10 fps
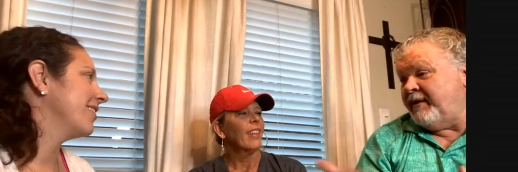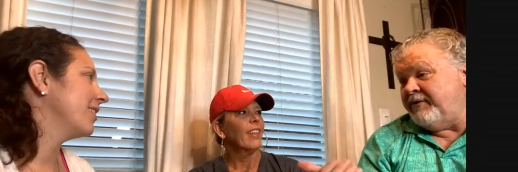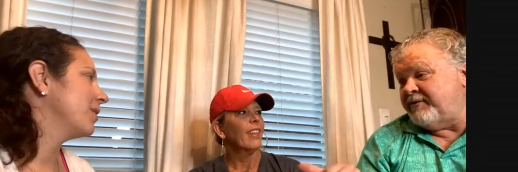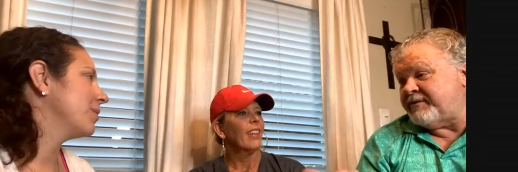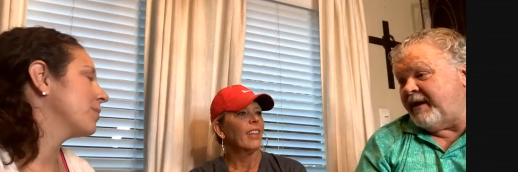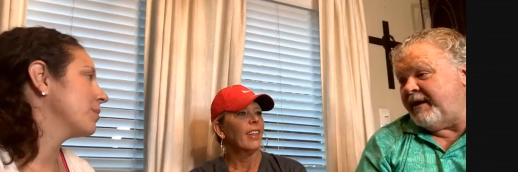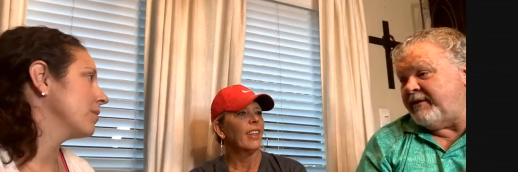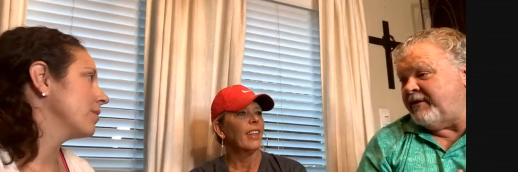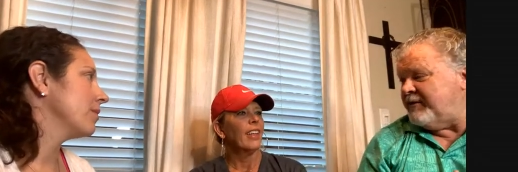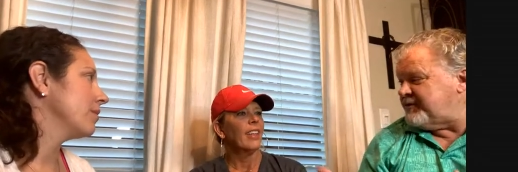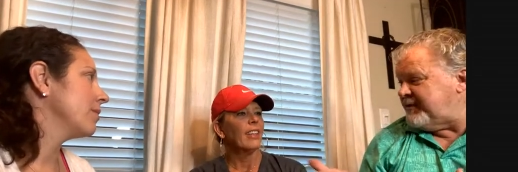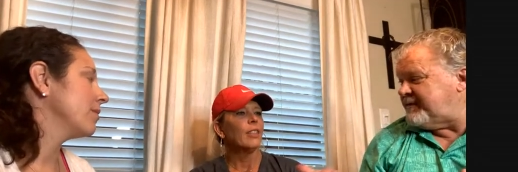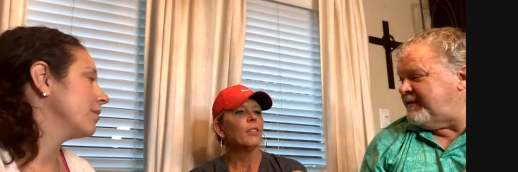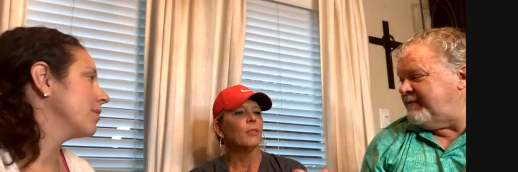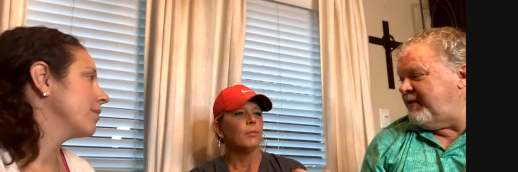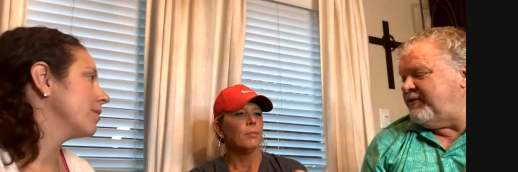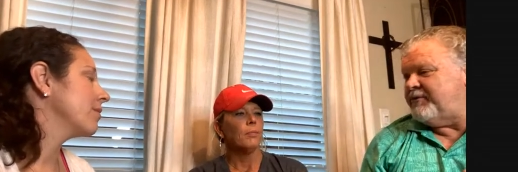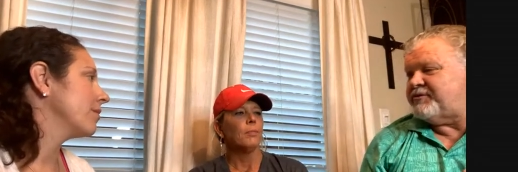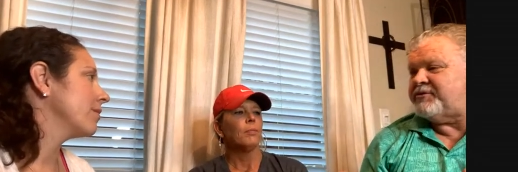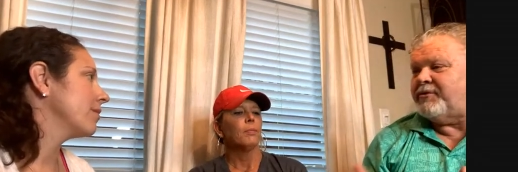Speaker 1: and you said it, you know, she said, hear
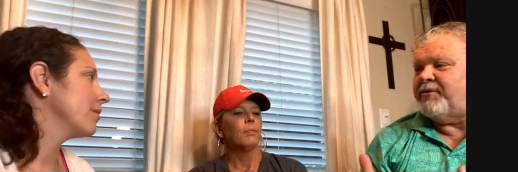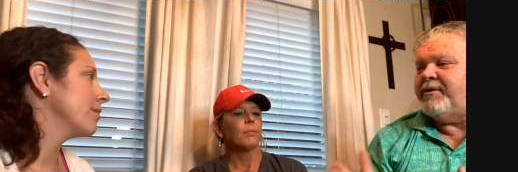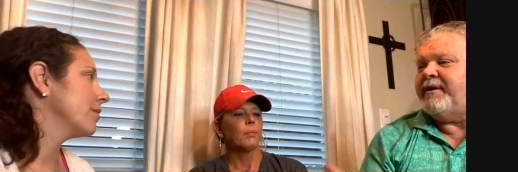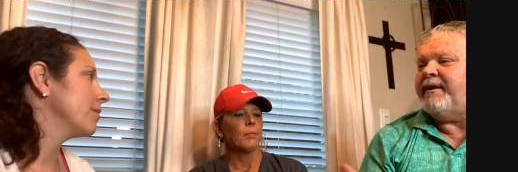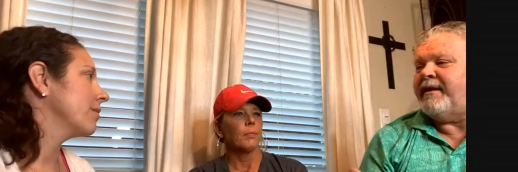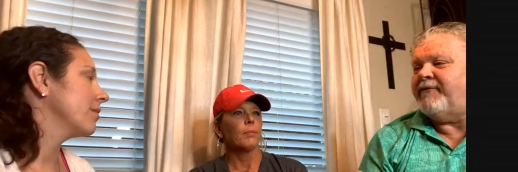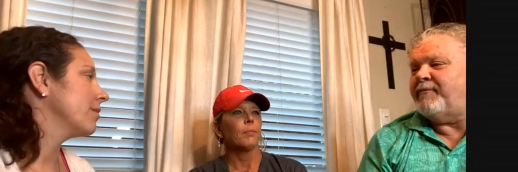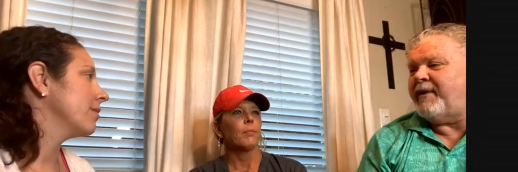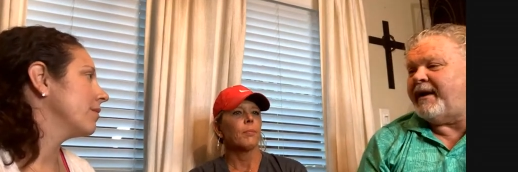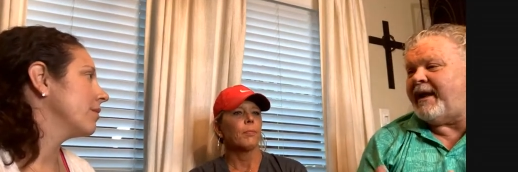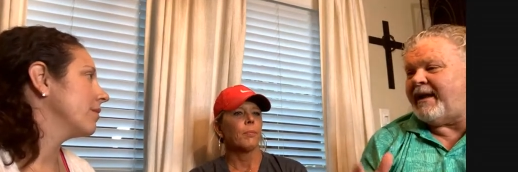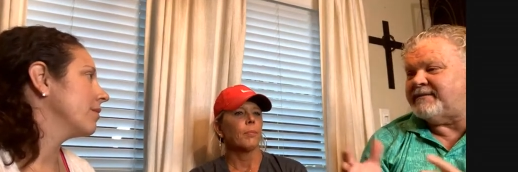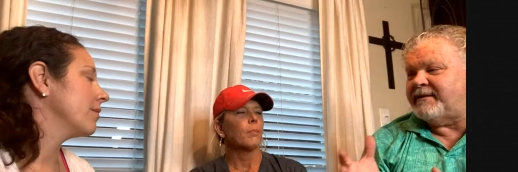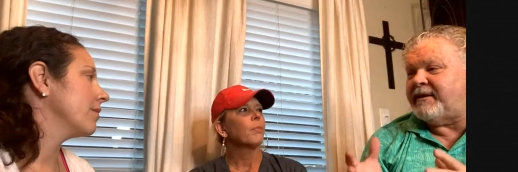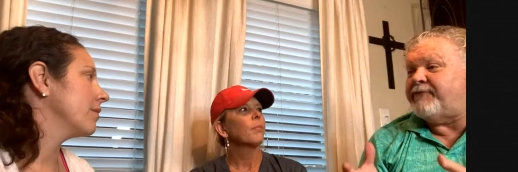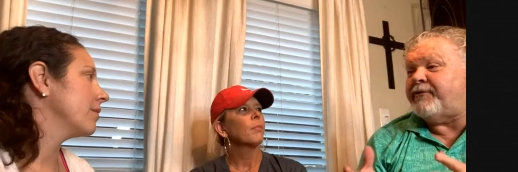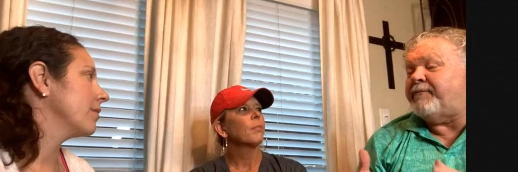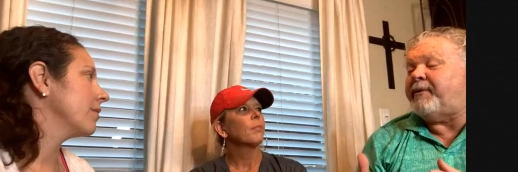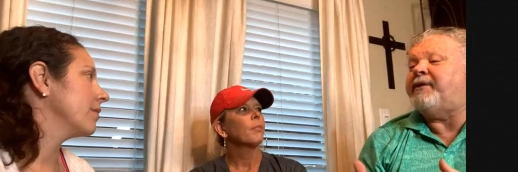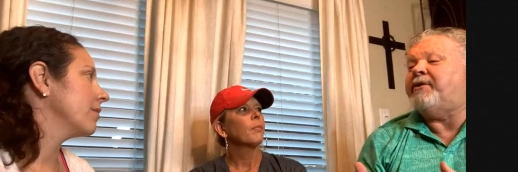their story and everybody has a different
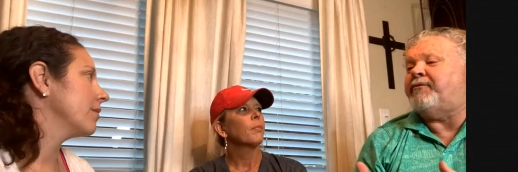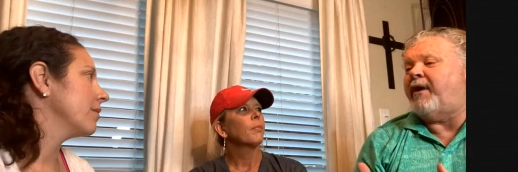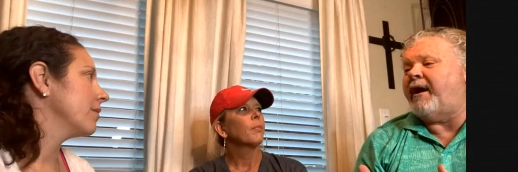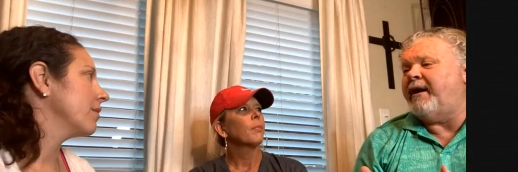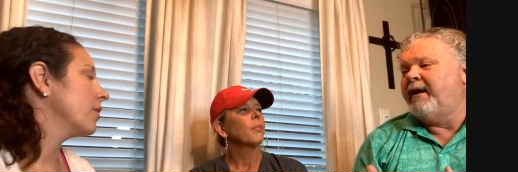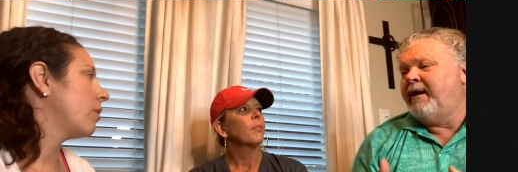opinion, right?